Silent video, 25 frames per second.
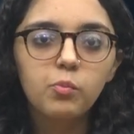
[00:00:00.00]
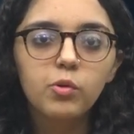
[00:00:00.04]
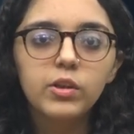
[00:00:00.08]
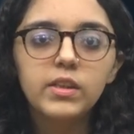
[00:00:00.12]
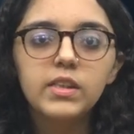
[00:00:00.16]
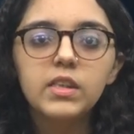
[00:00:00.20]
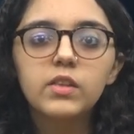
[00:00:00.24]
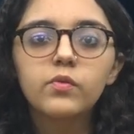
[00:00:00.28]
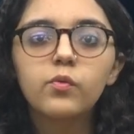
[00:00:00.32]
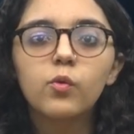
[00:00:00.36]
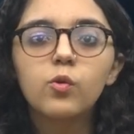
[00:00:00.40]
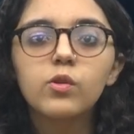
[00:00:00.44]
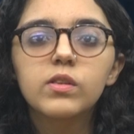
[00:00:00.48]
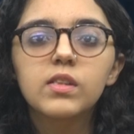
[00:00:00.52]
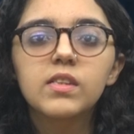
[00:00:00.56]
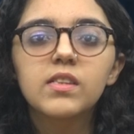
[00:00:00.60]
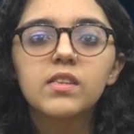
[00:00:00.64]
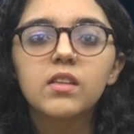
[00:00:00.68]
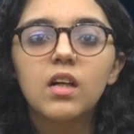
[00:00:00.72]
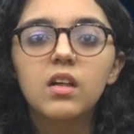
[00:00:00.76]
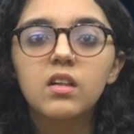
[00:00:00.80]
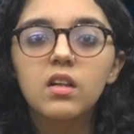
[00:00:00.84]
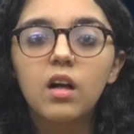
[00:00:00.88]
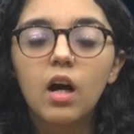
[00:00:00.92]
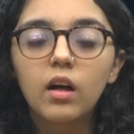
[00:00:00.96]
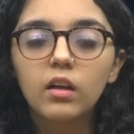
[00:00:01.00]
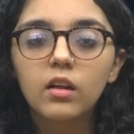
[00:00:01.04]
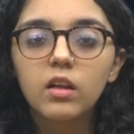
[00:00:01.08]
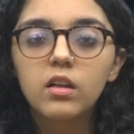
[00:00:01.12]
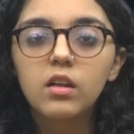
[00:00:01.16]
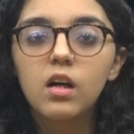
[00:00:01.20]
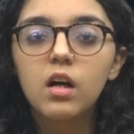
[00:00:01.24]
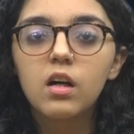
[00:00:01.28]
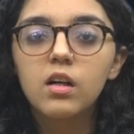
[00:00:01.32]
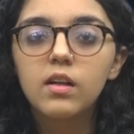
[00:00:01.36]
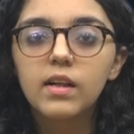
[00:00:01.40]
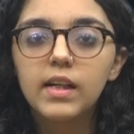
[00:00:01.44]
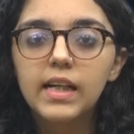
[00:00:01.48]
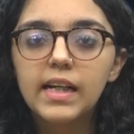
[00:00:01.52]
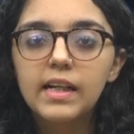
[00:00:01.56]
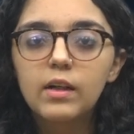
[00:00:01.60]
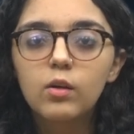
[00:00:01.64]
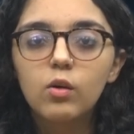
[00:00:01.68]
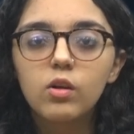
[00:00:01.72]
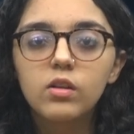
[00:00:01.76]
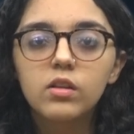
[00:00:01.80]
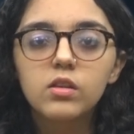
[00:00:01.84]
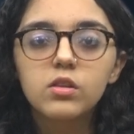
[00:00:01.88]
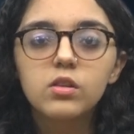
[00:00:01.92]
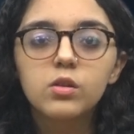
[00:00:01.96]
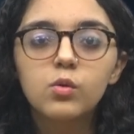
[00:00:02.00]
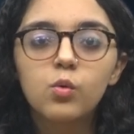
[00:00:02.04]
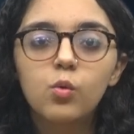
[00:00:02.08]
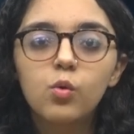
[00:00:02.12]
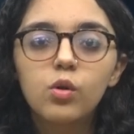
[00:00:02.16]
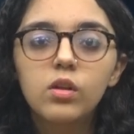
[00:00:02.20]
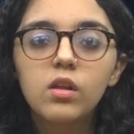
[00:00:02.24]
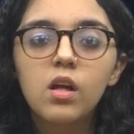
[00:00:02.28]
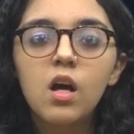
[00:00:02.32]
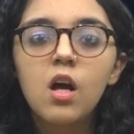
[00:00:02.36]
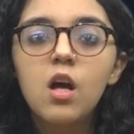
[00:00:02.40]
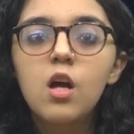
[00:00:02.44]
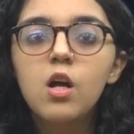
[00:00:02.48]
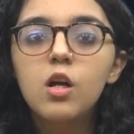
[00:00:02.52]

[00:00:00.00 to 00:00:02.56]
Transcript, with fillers: Police forces conducted a raid on the school